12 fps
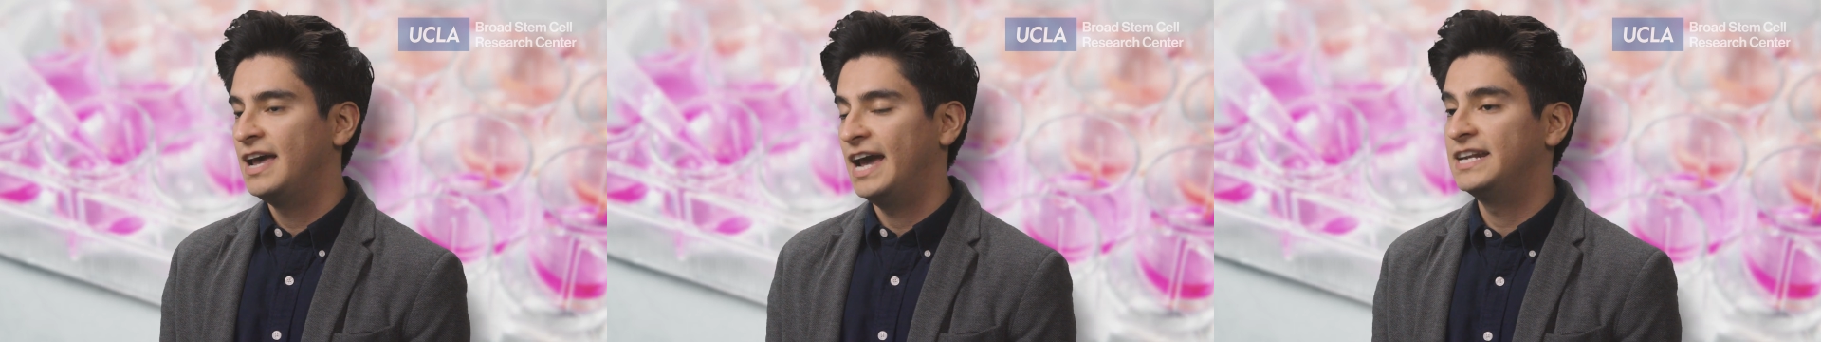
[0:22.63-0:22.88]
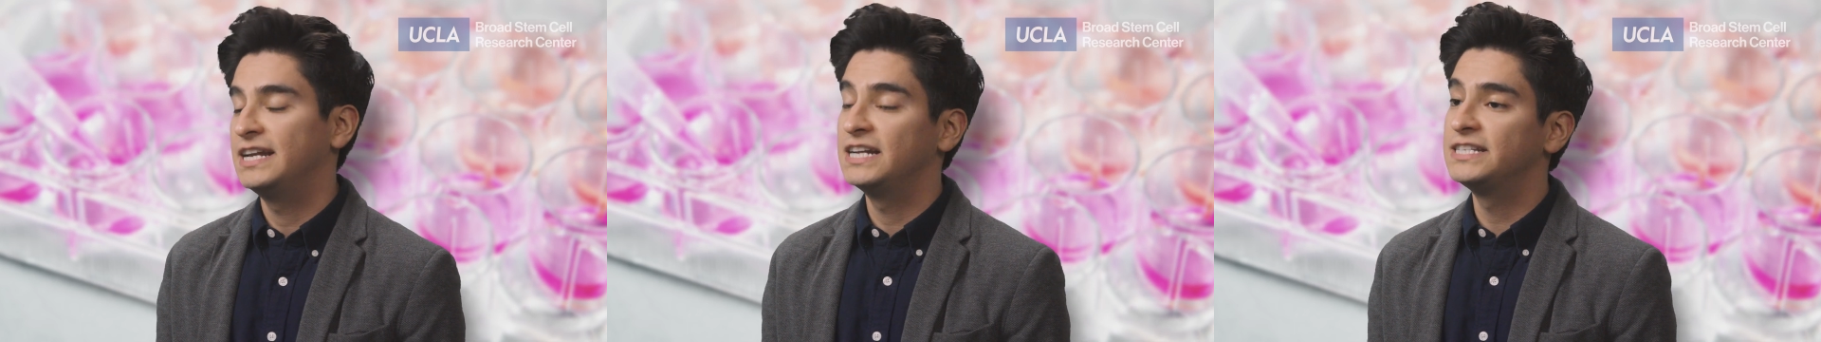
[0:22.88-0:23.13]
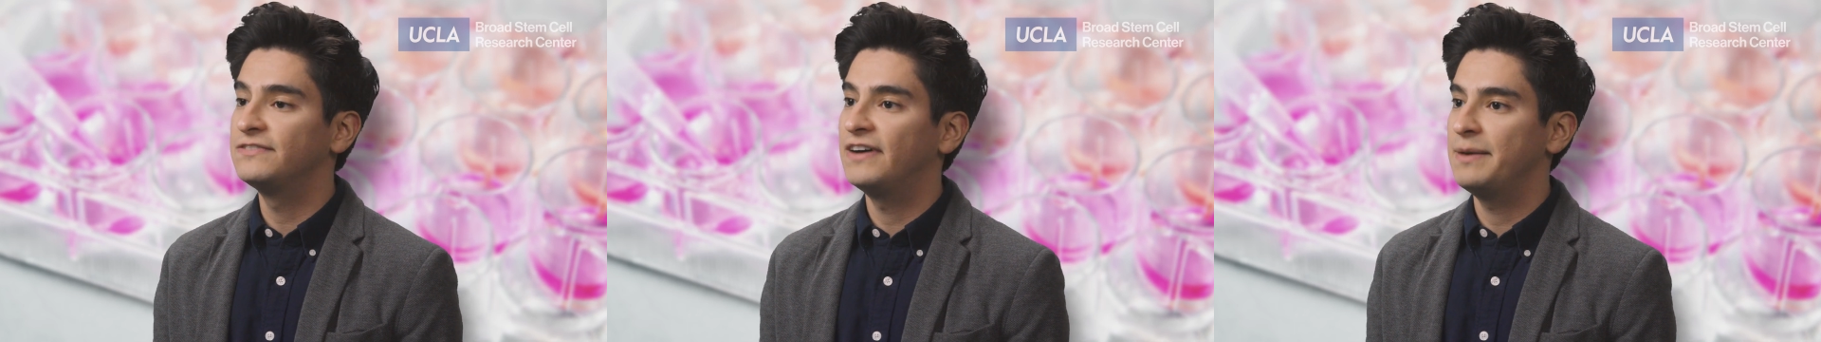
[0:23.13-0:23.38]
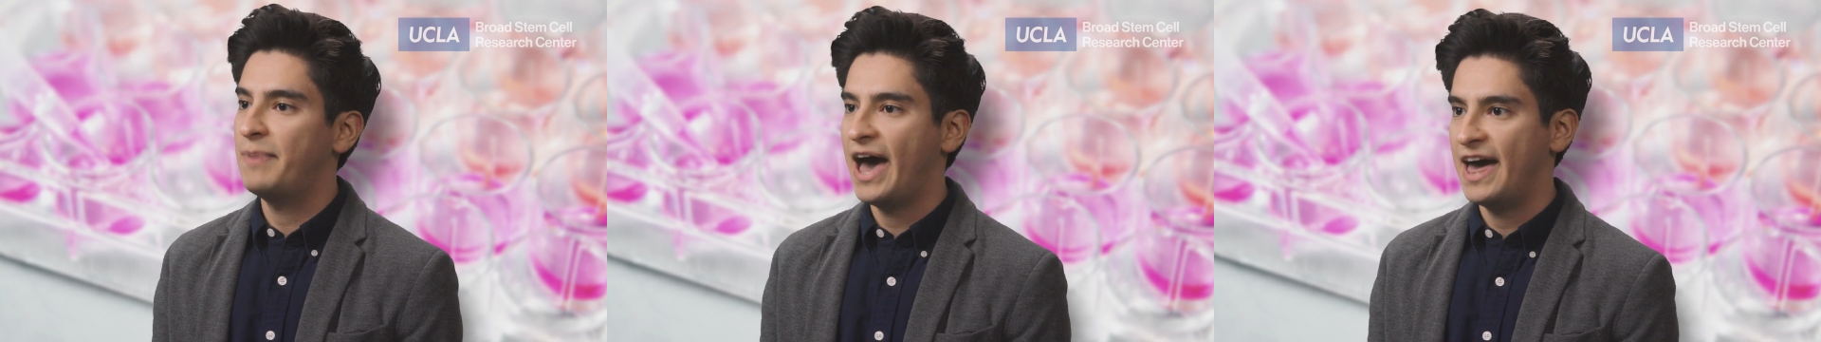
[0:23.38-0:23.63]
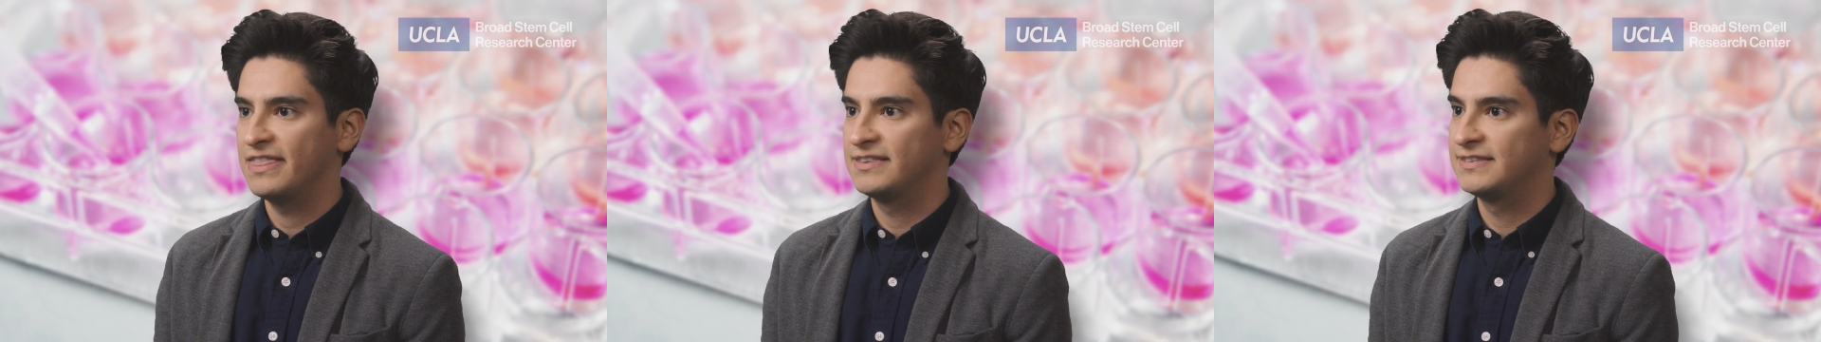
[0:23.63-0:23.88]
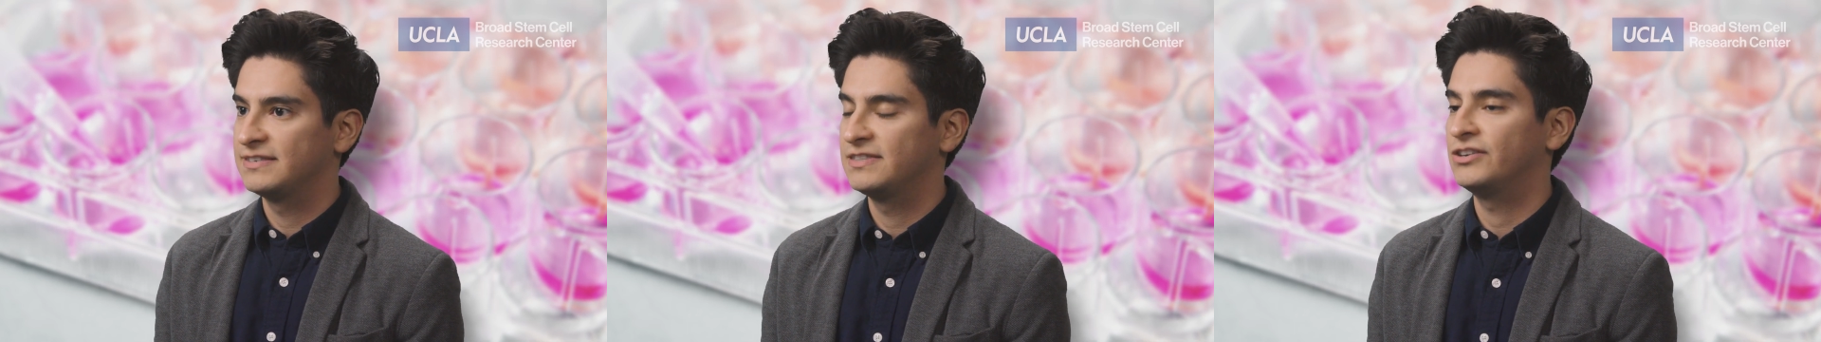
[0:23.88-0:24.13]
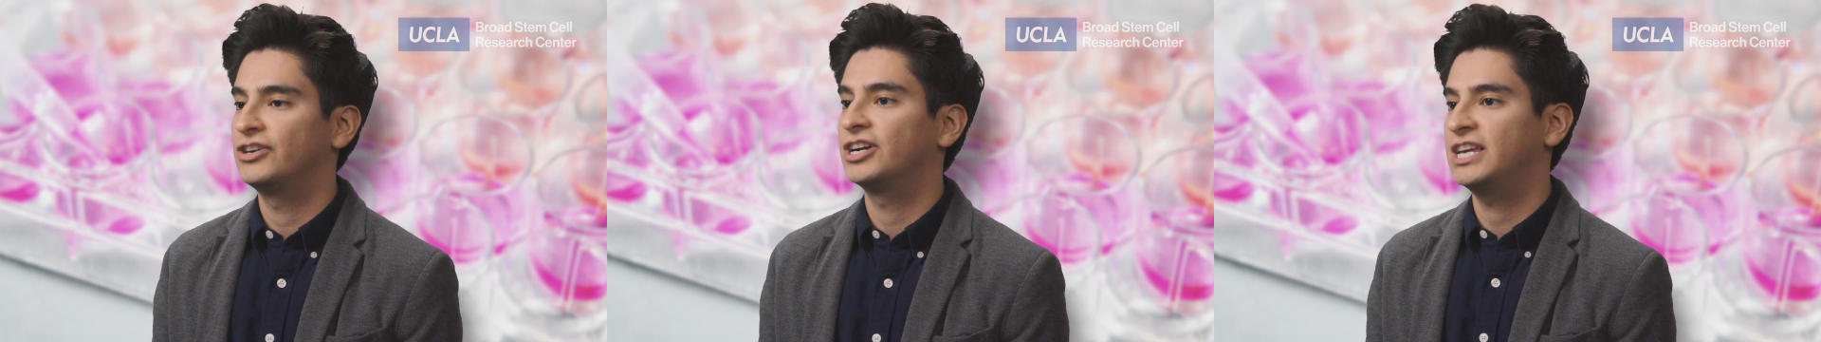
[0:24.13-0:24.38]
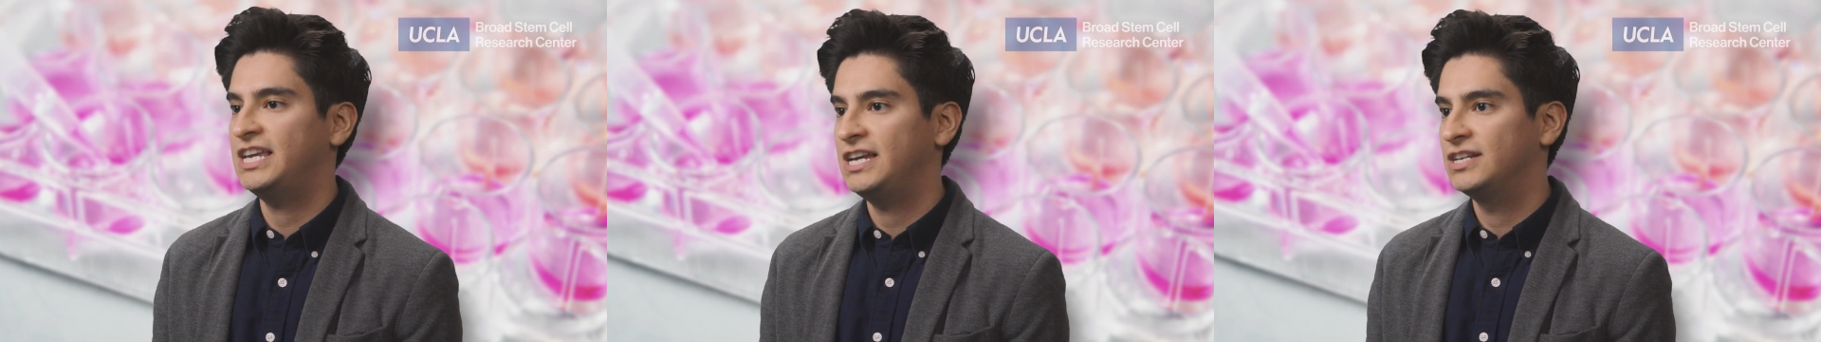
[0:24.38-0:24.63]
and identify paths that are
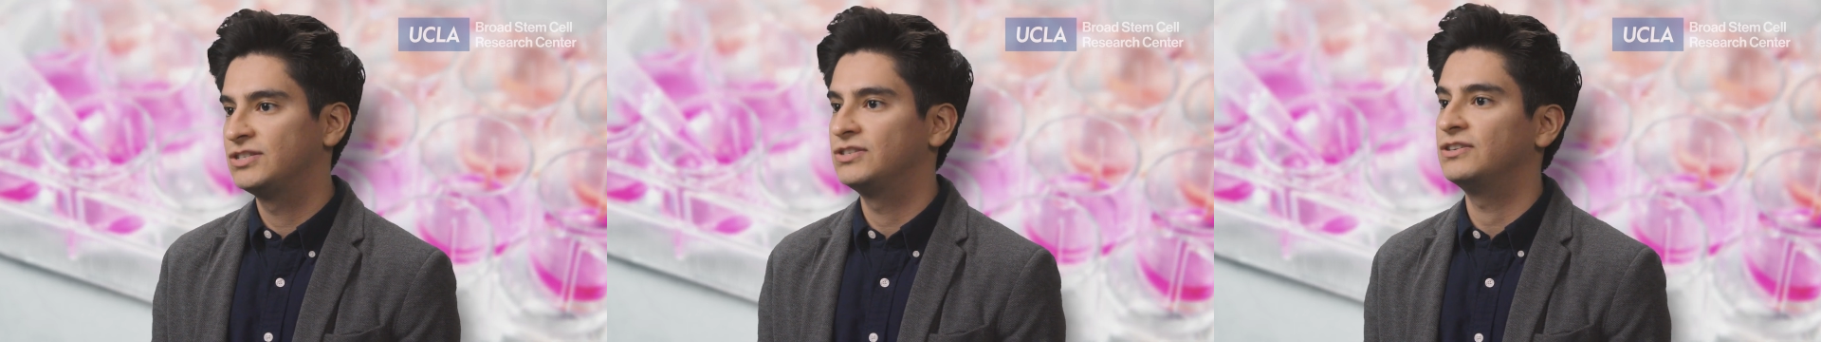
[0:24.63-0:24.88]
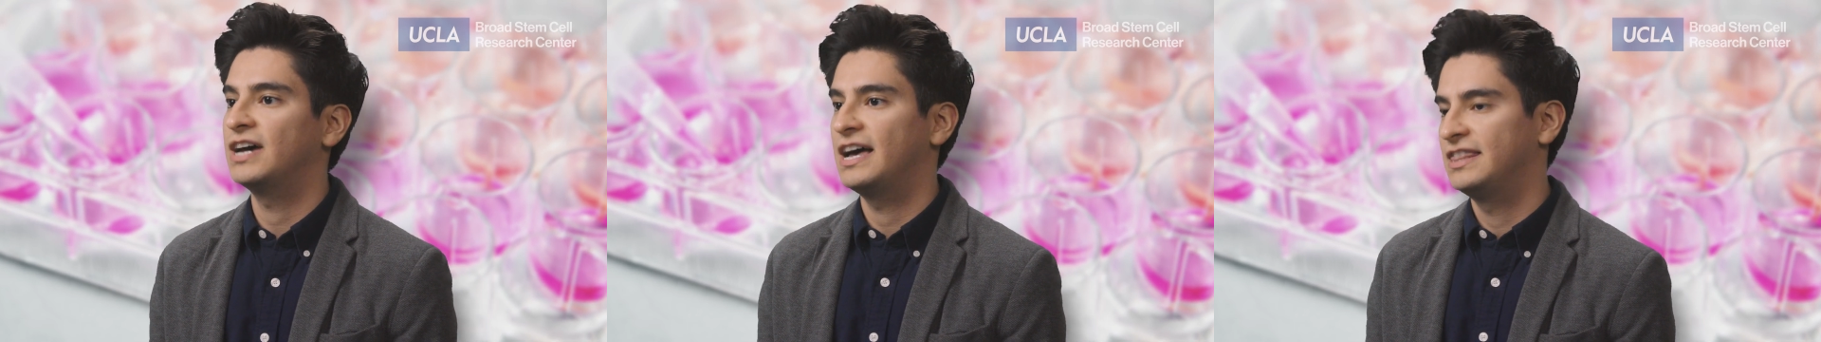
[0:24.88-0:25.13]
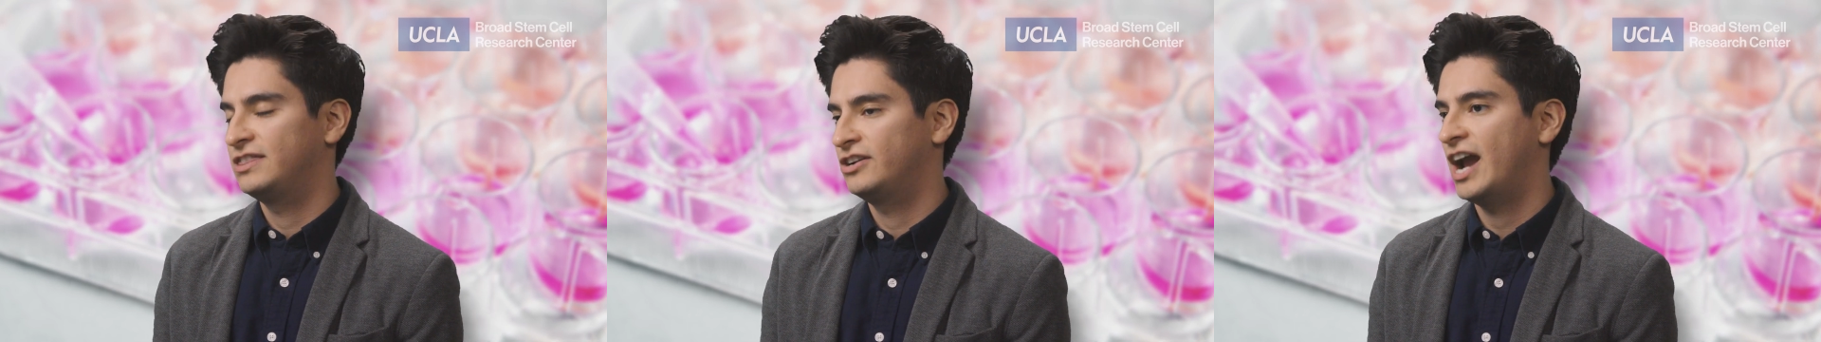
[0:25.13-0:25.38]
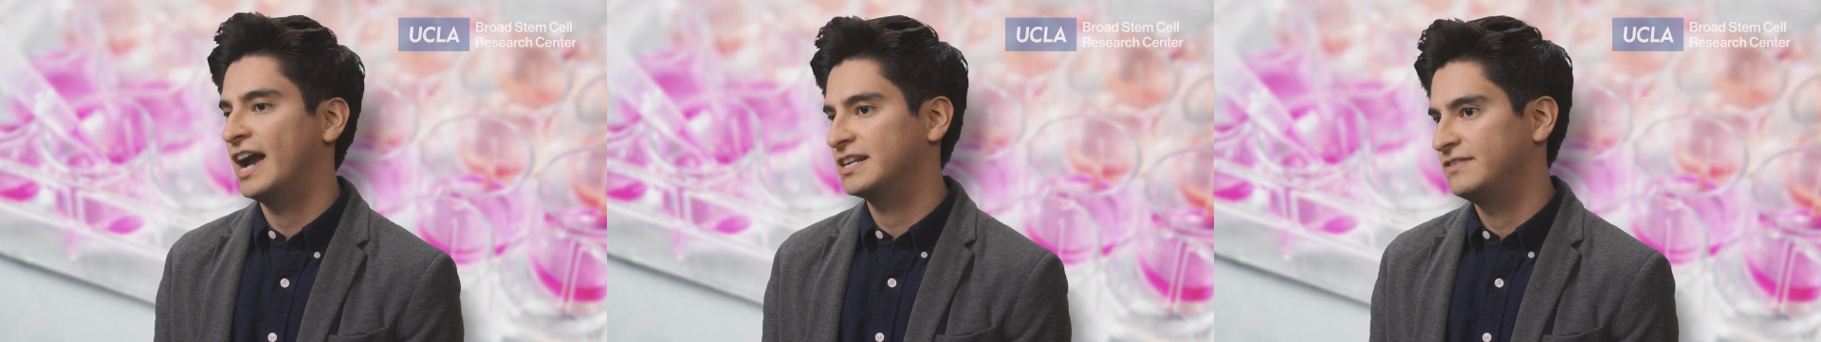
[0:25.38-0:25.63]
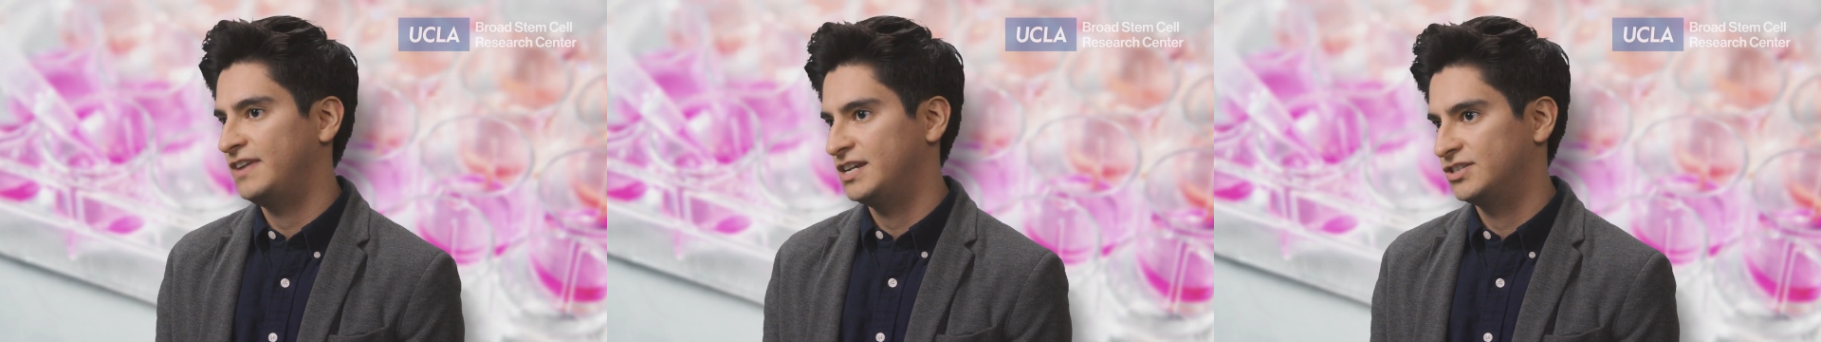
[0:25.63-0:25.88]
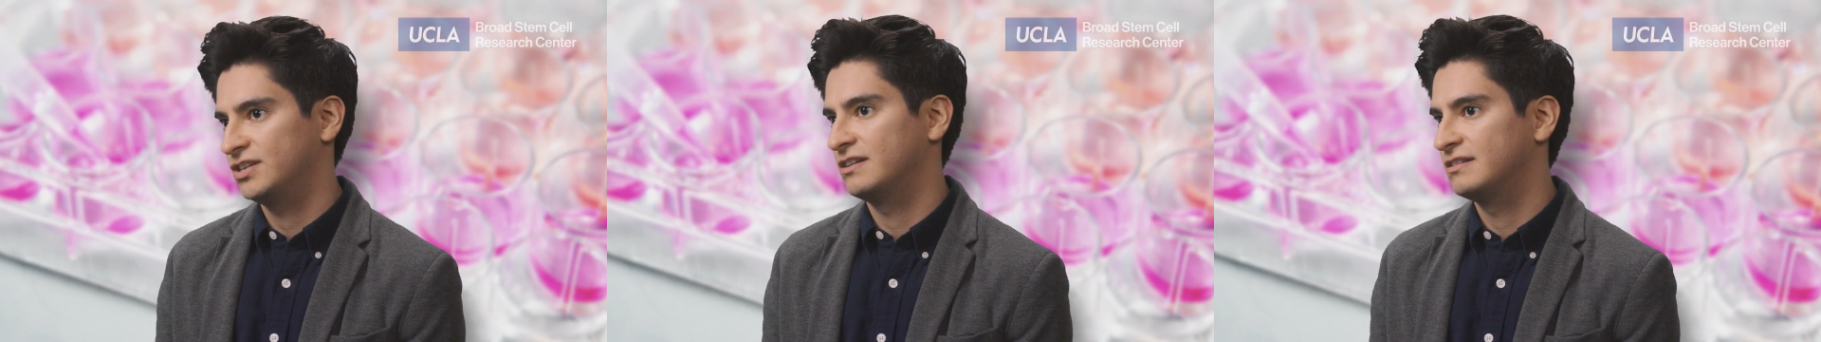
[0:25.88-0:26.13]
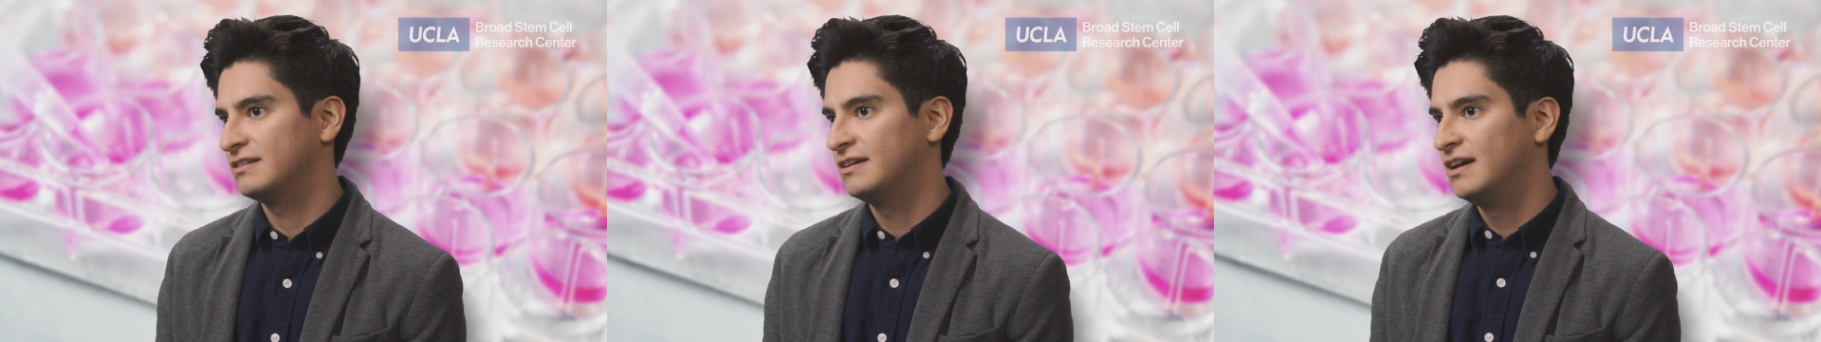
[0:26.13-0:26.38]
key to their activation.